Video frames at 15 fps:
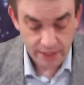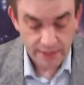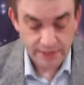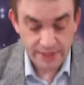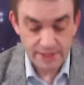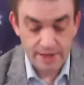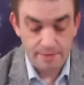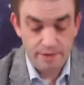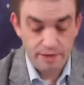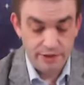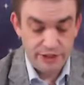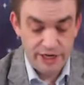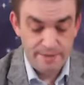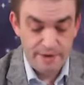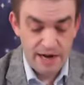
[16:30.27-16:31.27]
this I
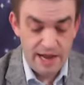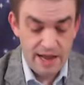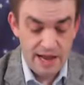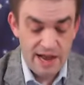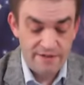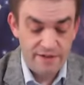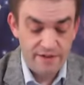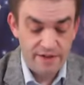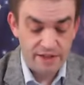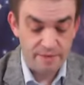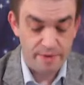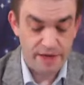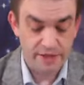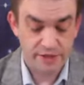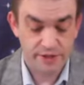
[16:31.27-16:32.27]
pulled Gemini off of on the
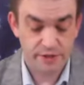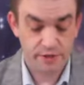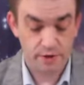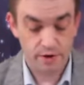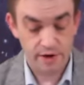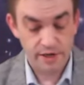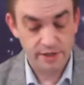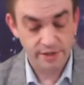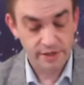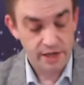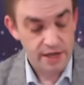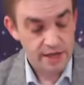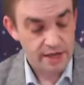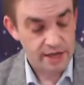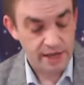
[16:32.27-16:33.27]
Page of Swords,
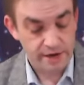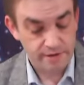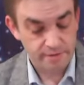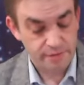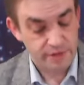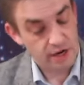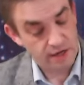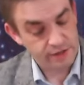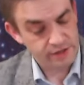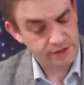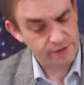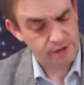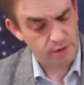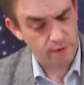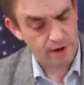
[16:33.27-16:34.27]
and but
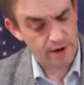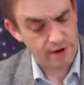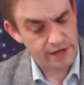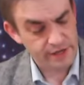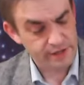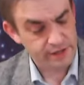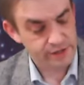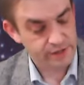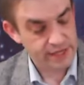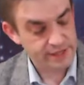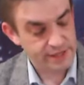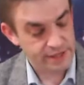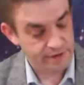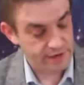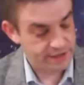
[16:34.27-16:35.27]
also Aquarius. So
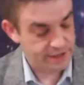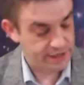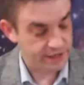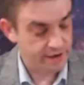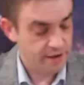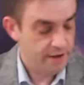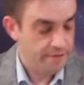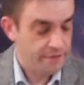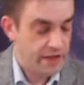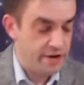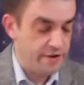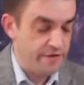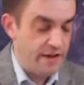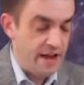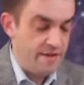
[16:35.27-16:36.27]
that's interesting. And
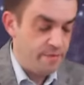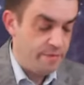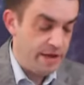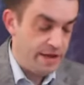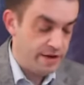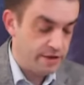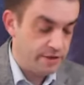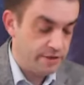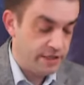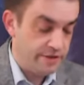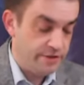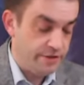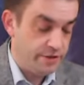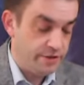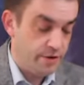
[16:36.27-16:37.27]
your Five of Pentacles
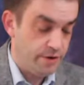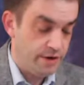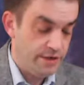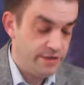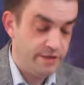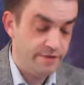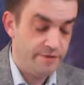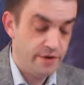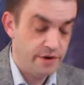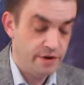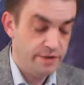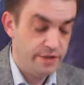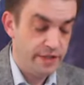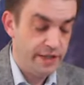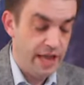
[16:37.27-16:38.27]
gives you the Taurus, the
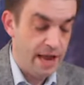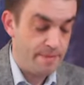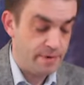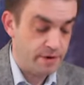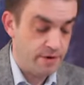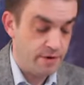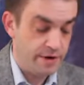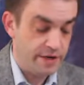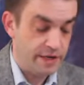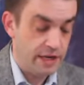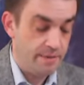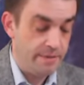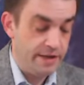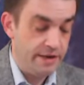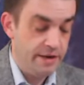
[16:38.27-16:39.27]
Virgo, and the Capricorn to
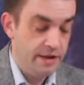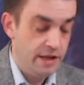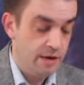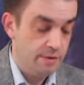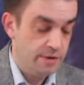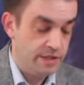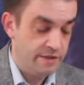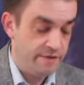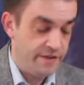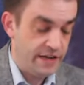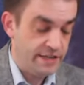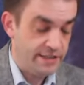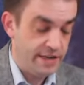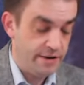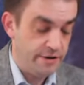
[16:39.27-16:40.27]
come in with the
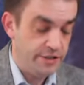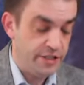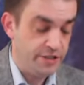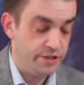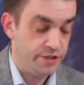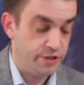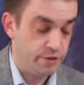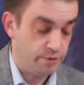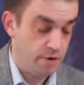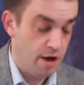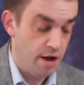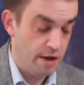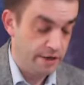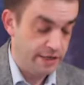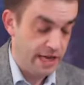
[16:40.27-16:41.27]
fixed energy
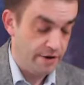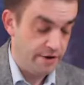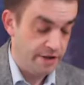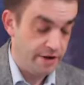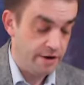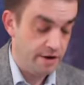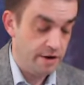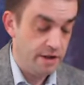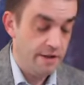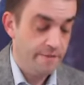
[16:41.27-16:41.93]
strong down here.